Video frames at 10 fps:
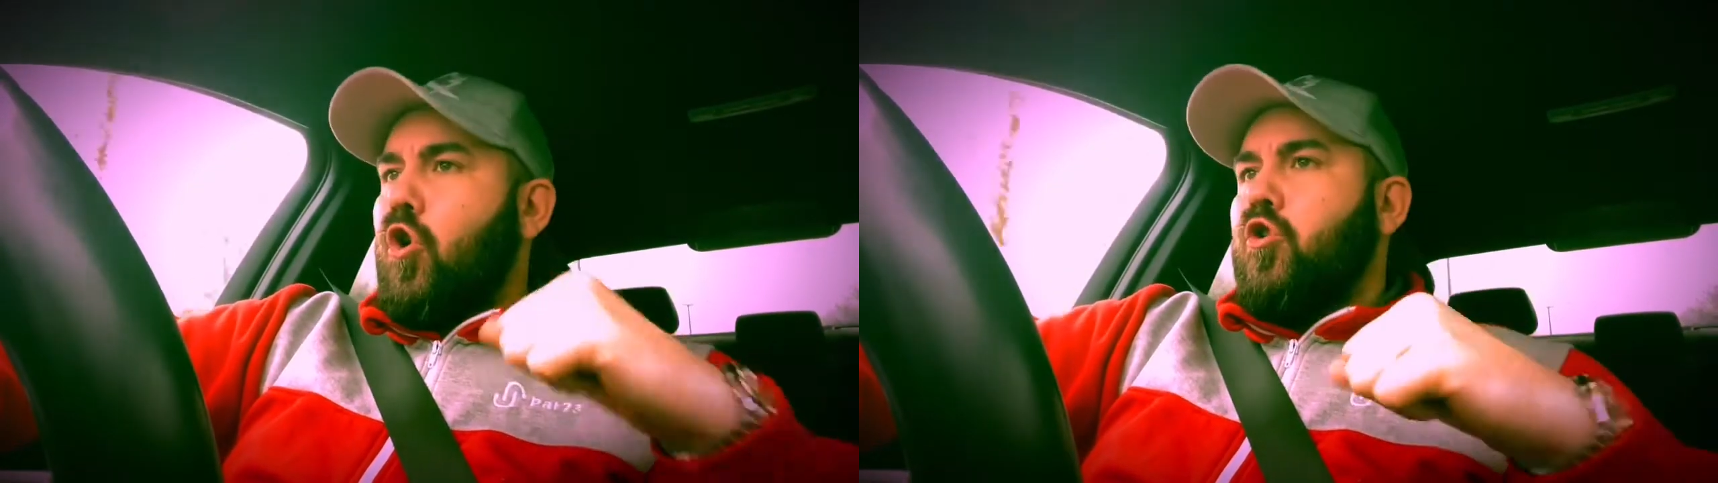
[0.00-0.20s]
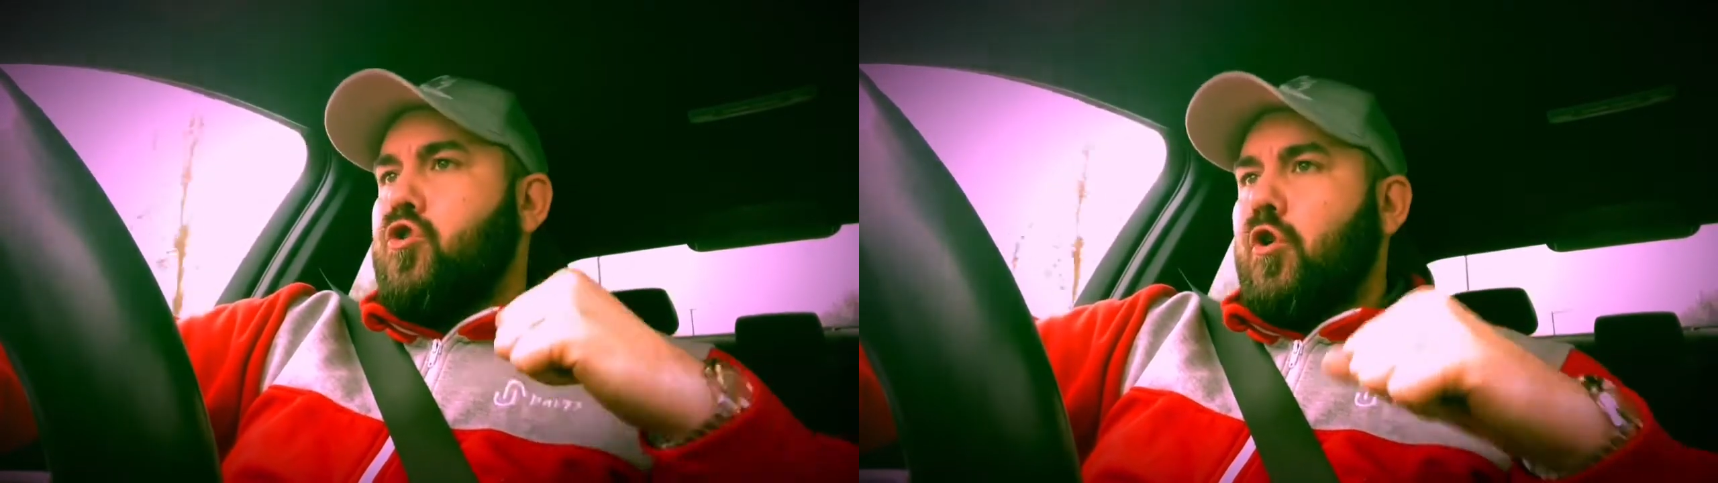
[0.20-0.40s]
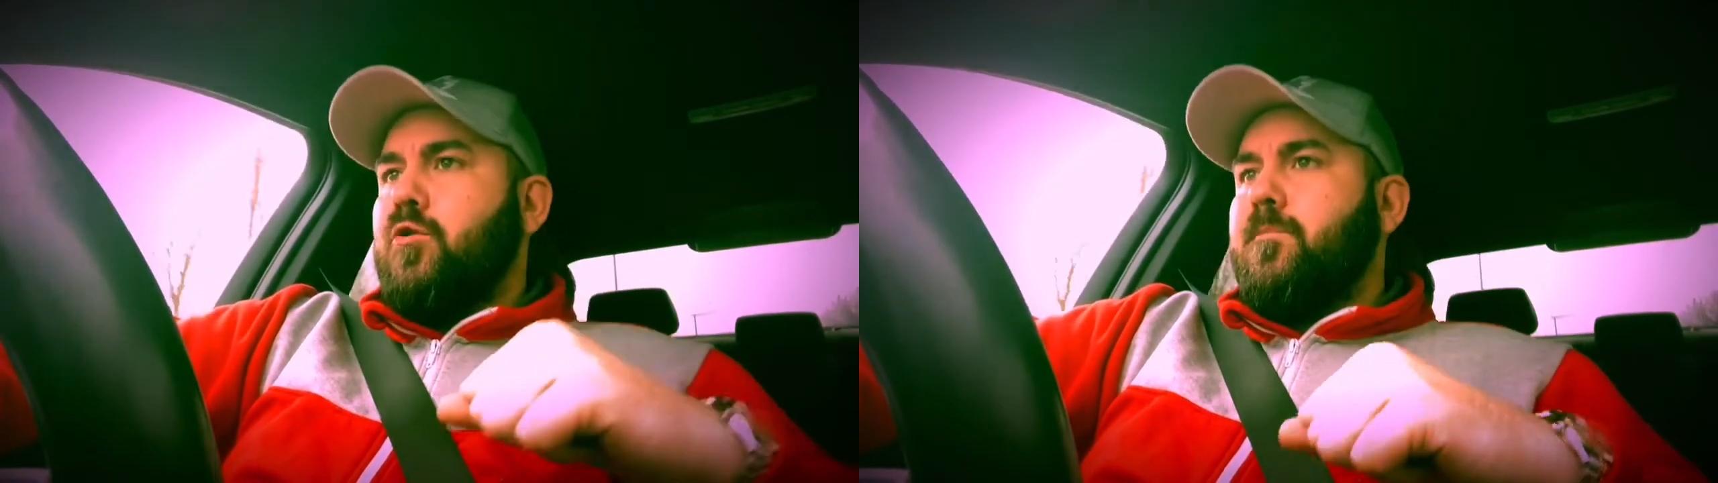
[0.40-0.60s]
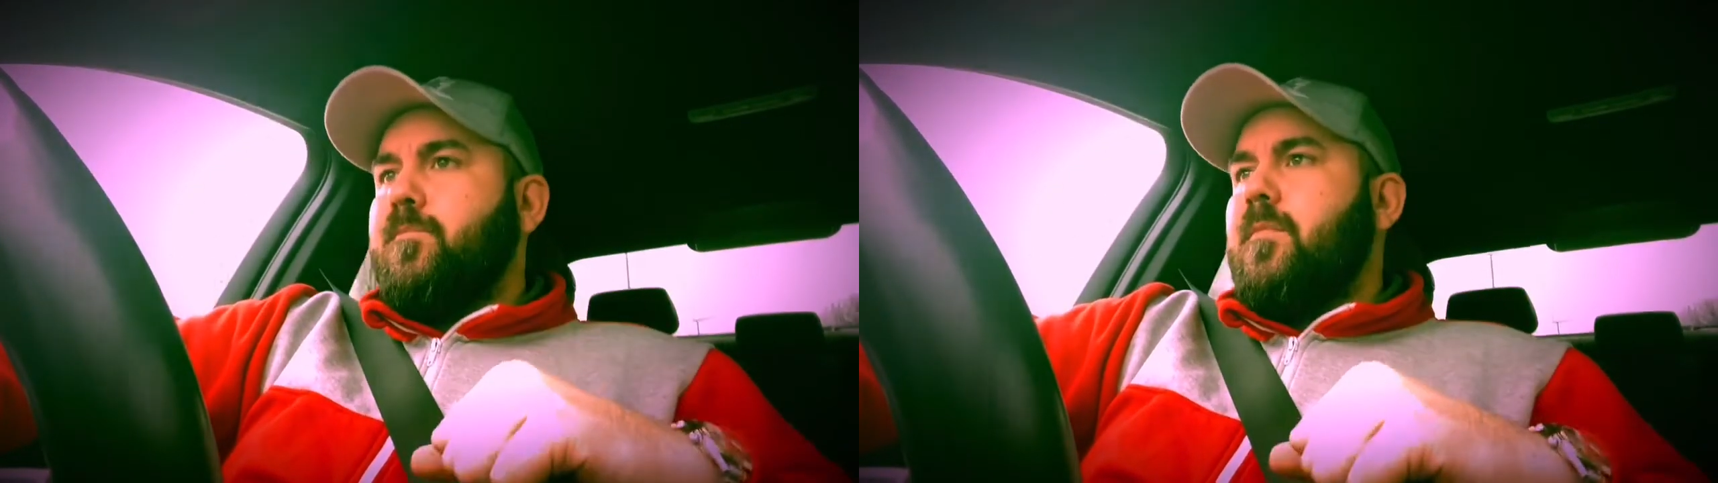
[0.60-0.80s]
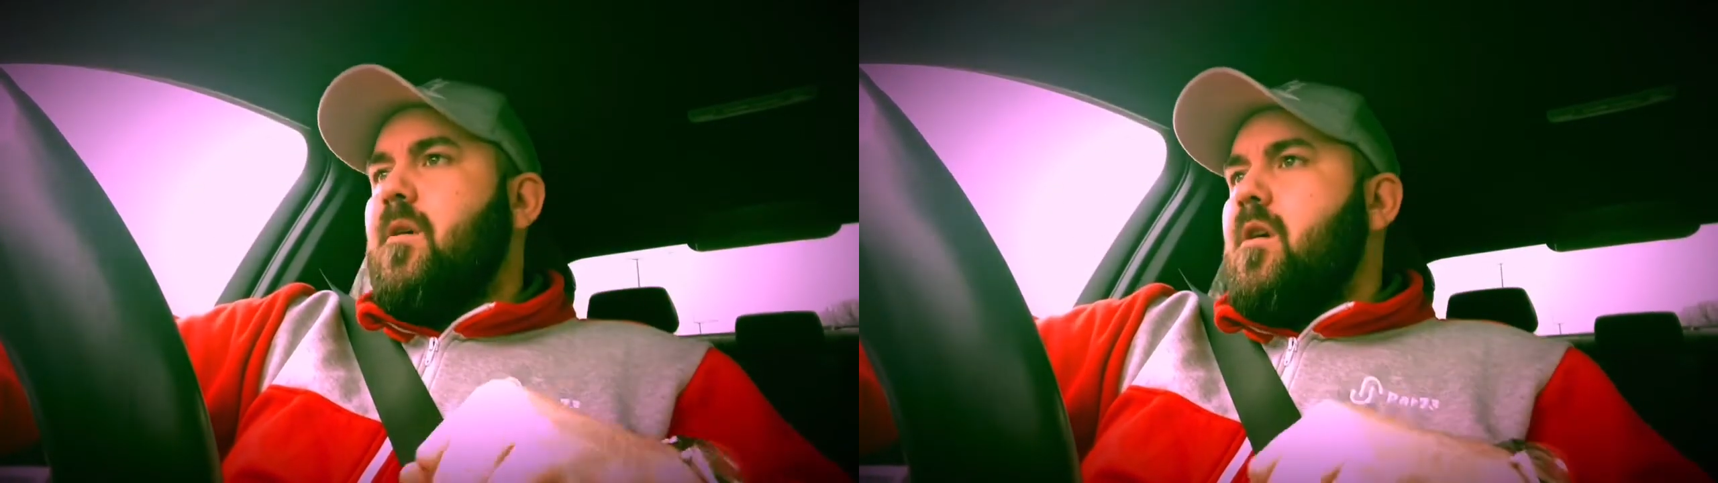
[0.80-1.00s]
long
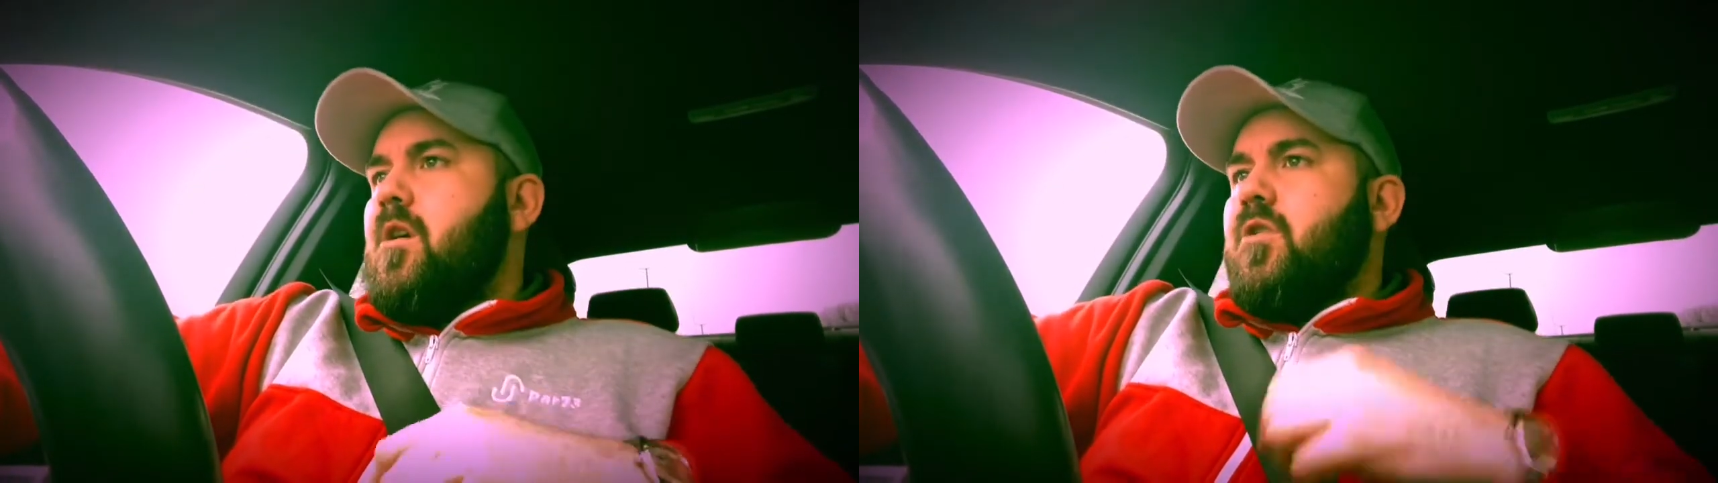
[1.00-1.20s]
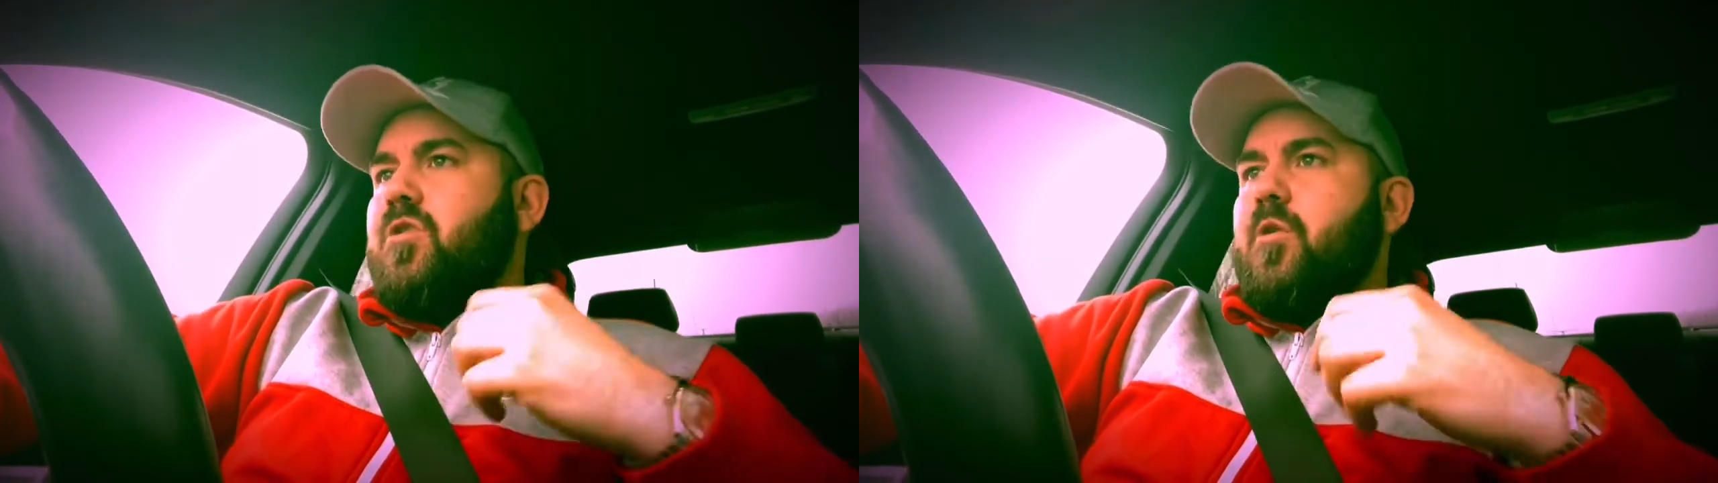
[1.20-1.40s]
time.